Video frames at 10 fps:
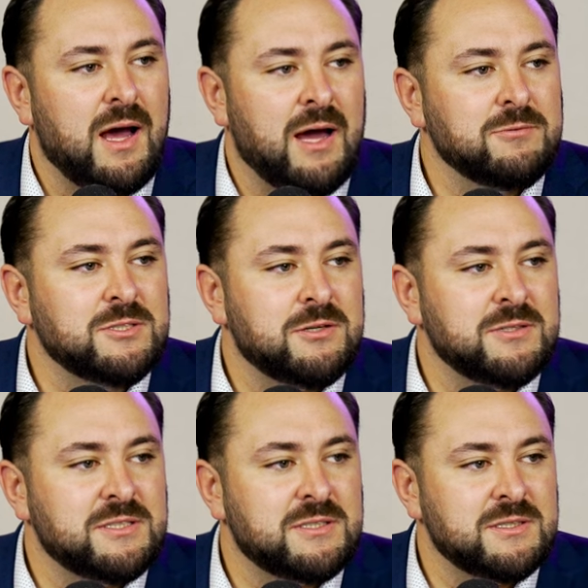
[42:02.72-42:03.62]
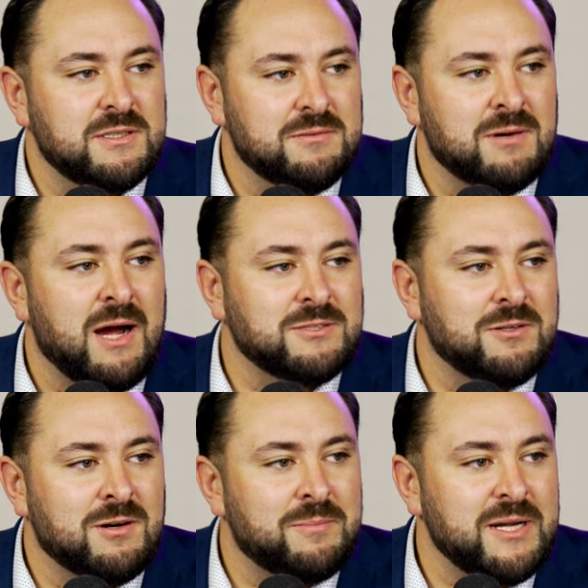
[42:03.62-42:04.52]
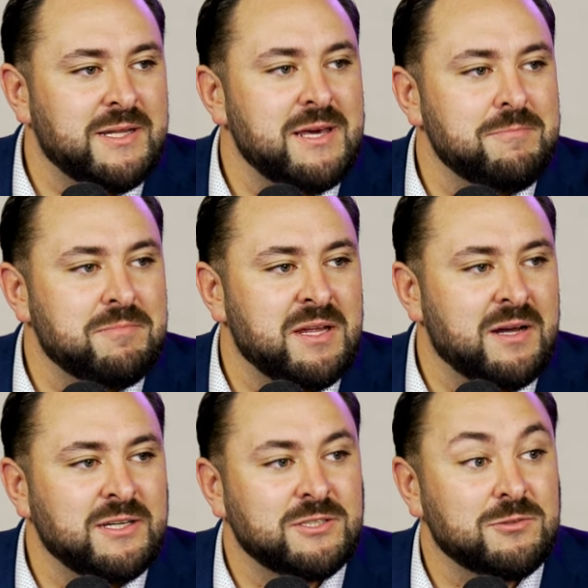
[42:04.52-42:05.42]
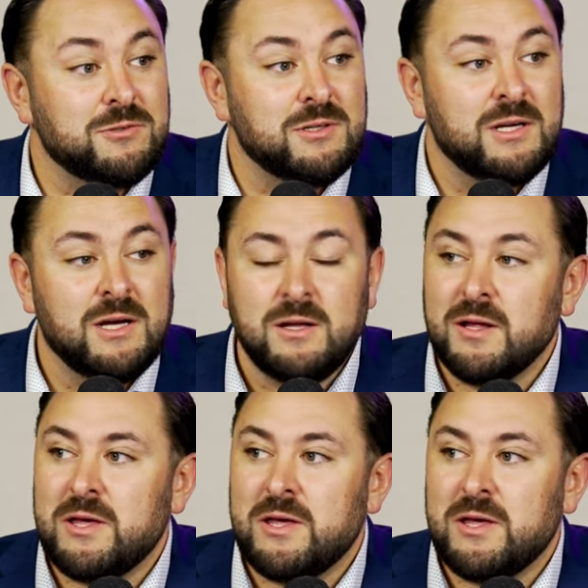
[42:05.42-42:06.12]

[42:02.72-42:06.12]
I was always the rock star on my team in high yeah. school.